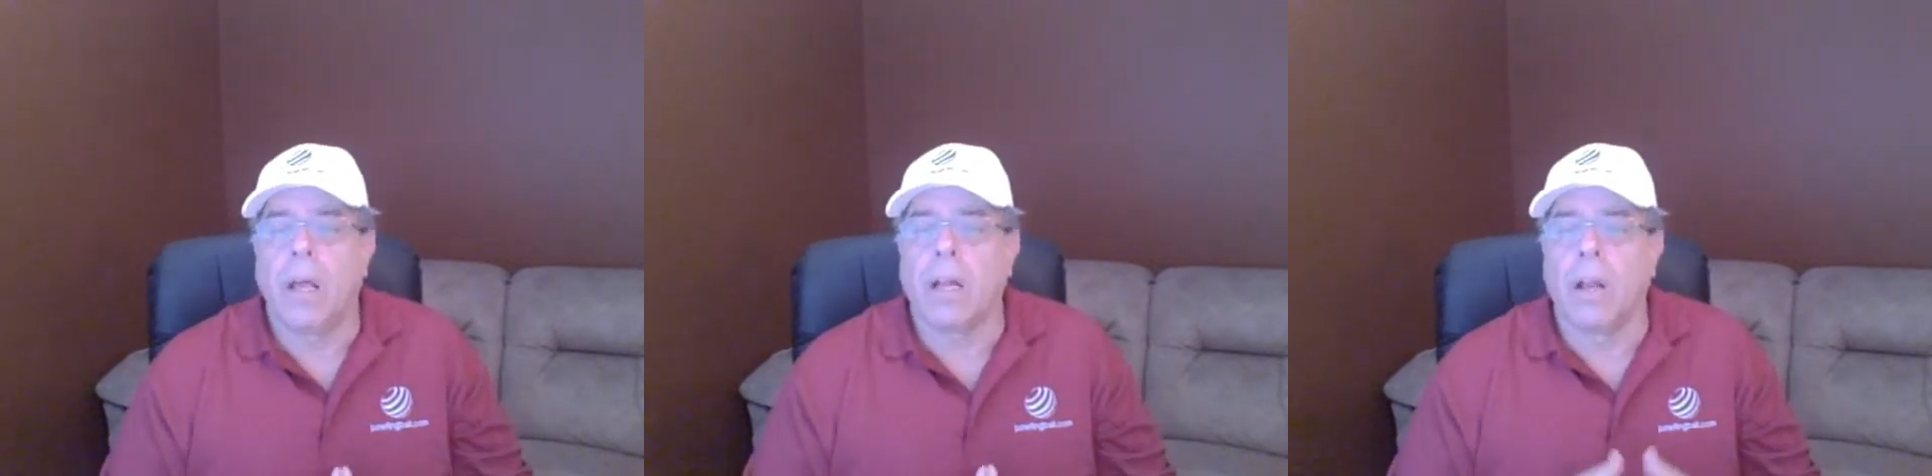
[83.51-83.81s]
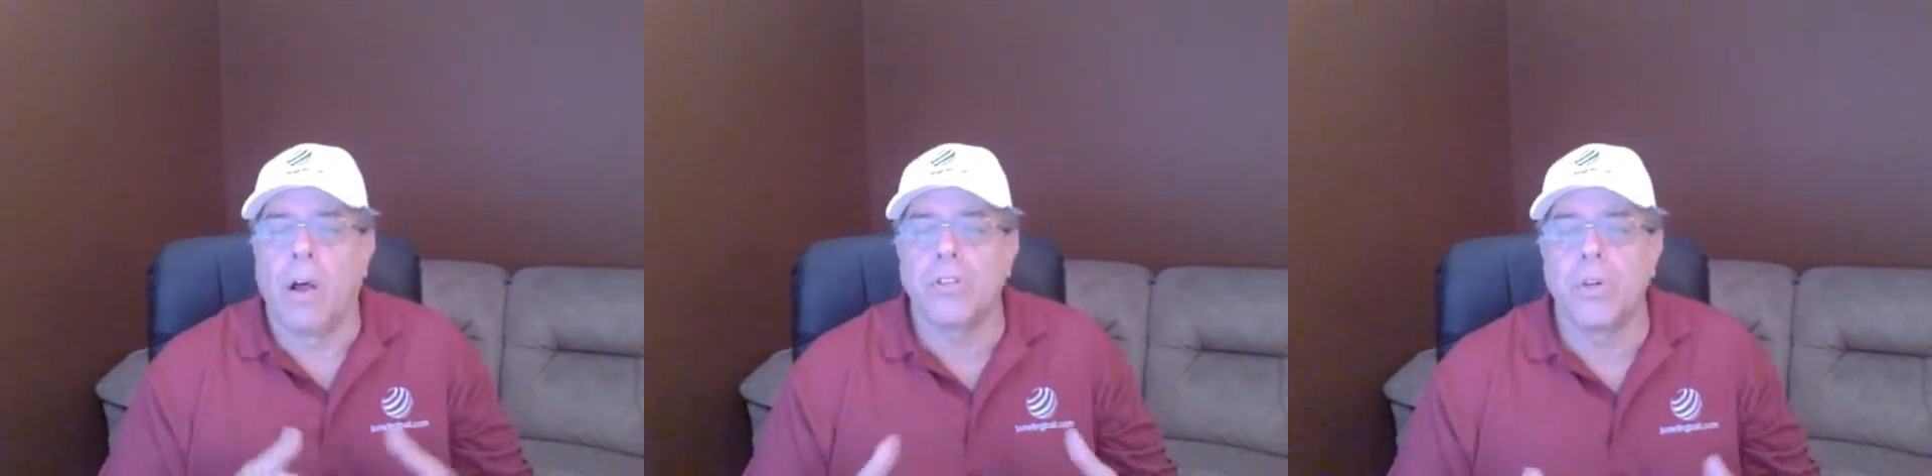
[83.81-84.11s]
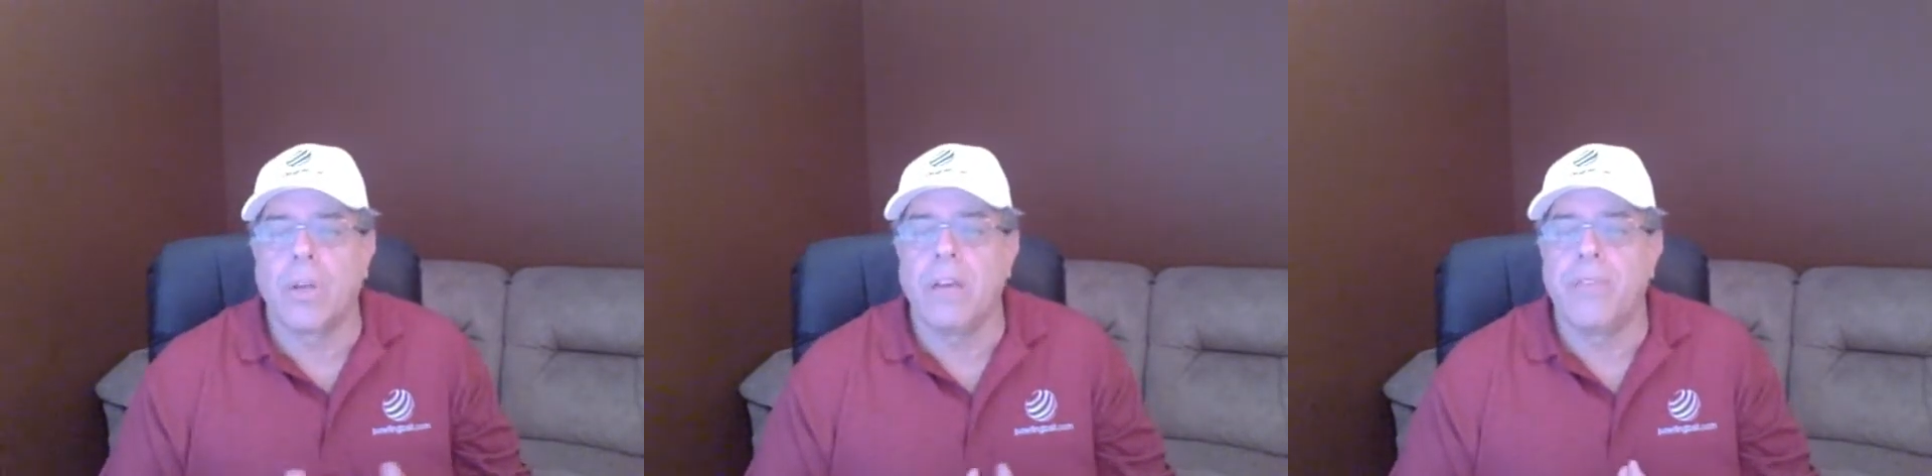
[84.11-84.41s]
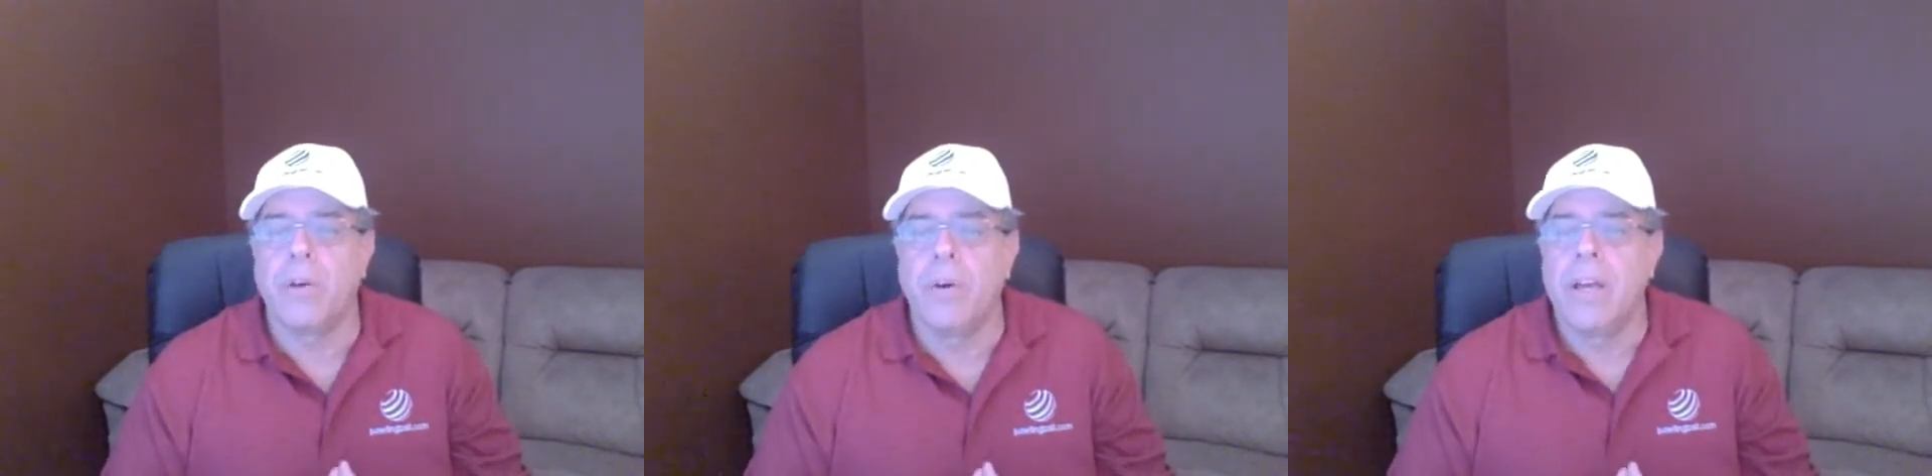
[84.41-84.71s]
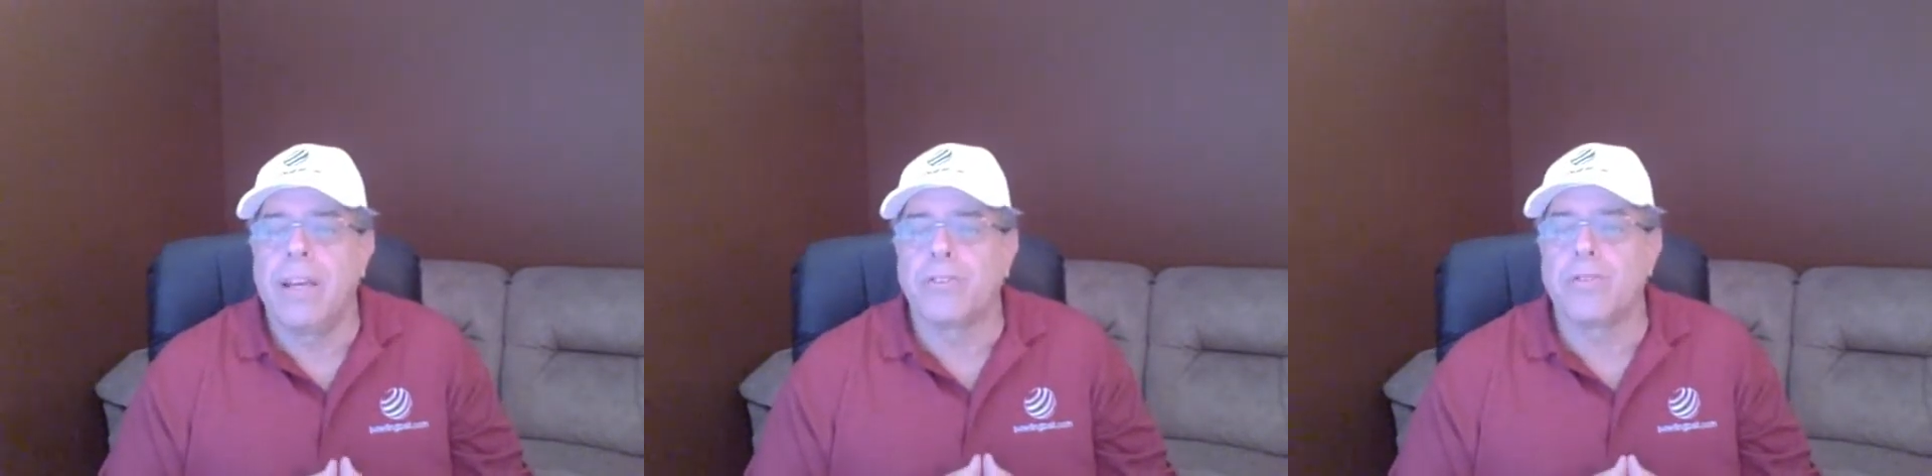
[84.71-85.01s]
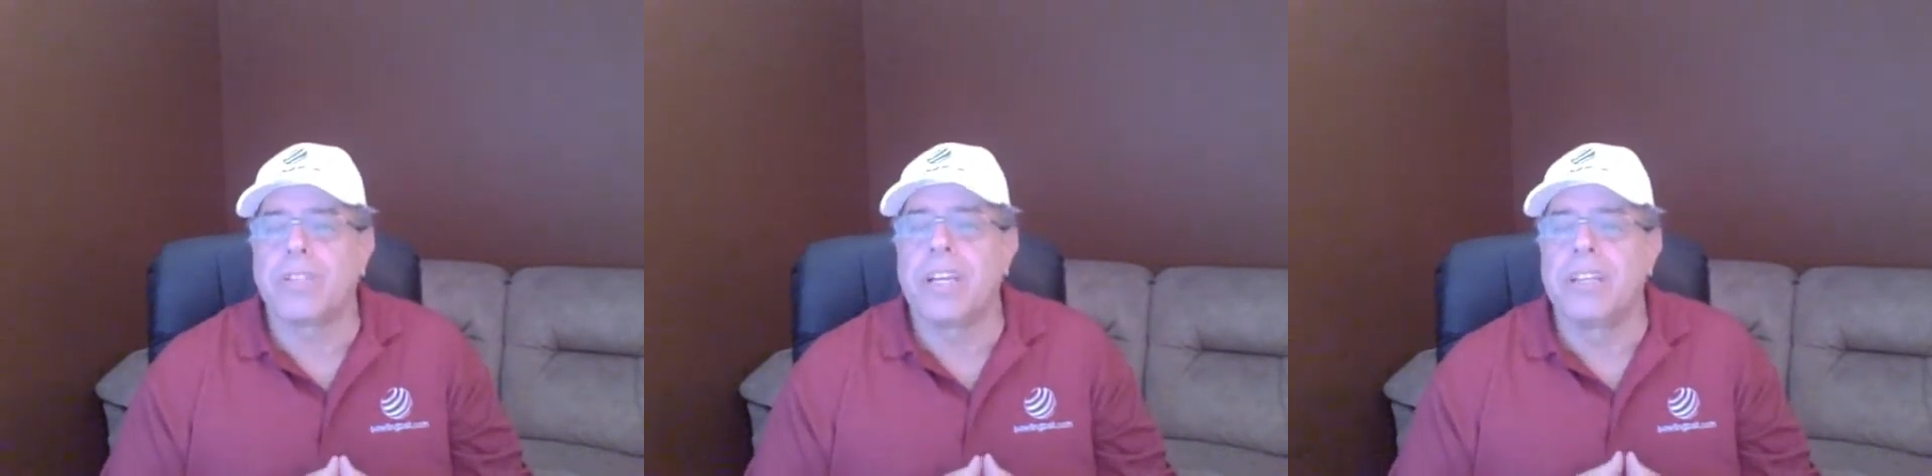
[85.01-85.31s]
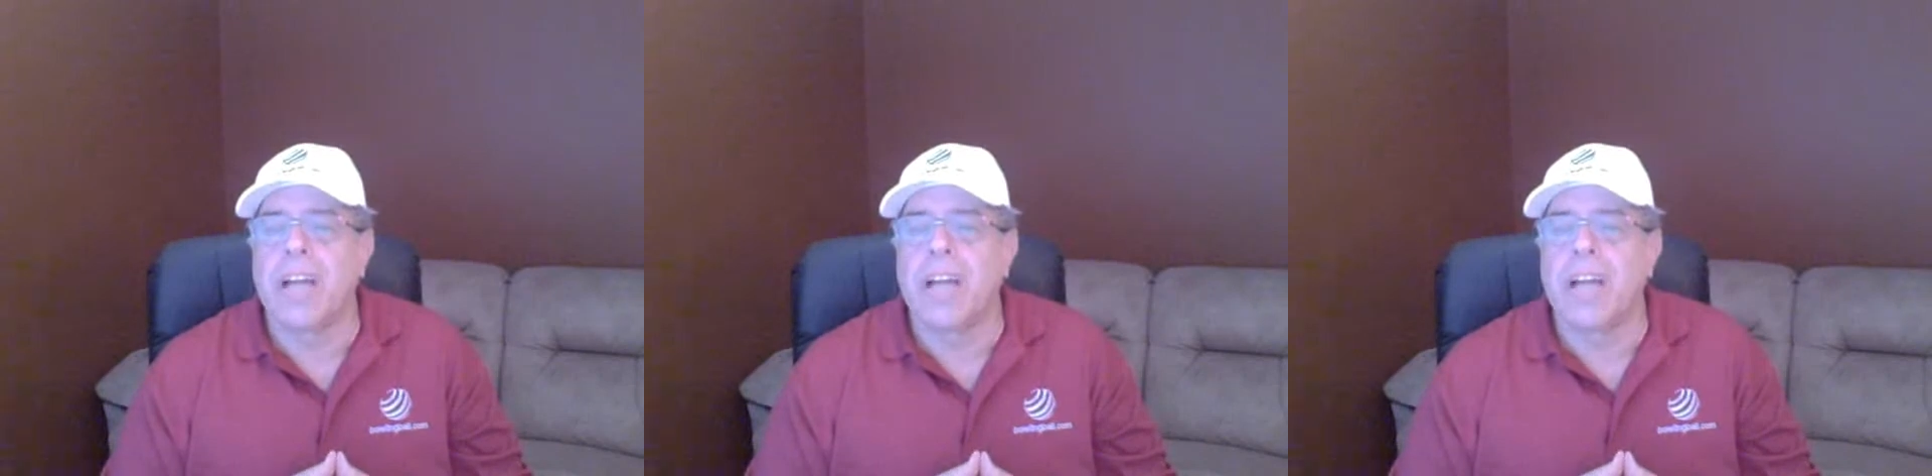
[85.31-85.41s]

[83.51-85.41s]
It'll also give you interesting